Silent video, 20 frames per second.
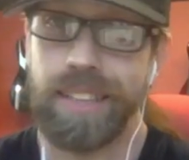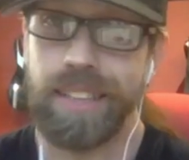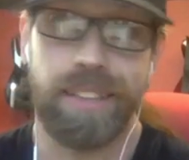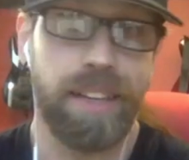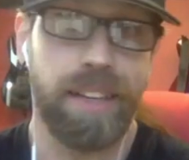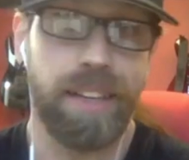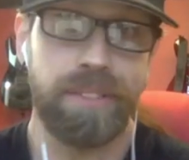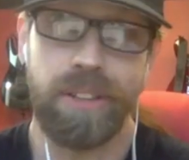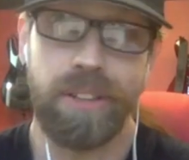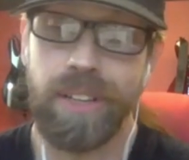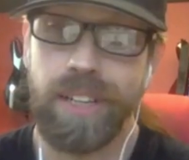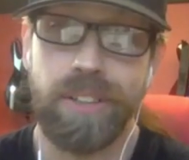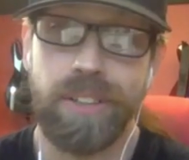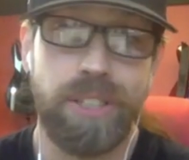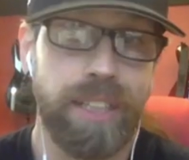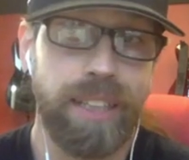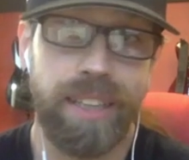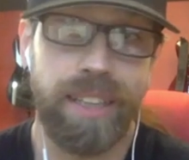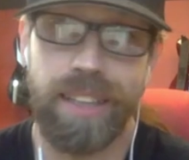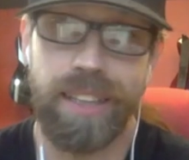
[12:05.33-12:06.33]
I love their
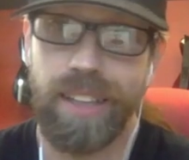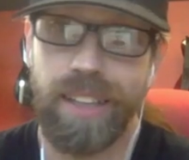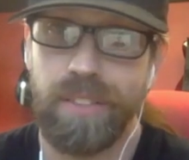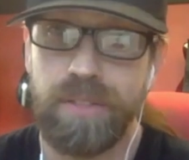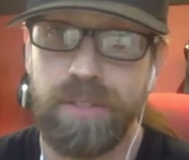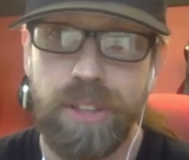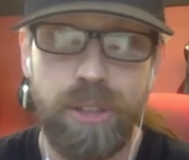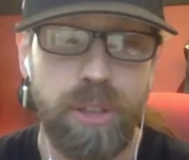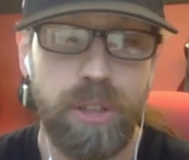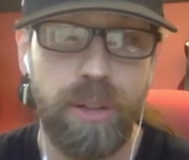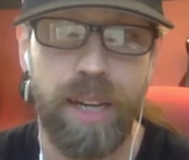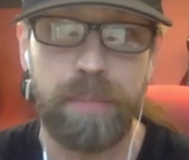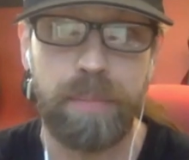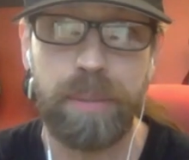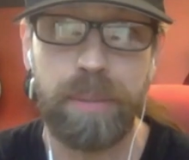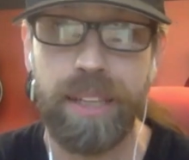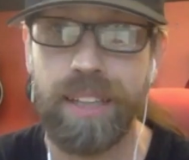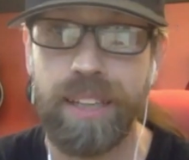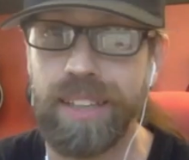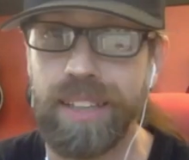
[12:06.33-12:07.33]
energy. I love their scrappy.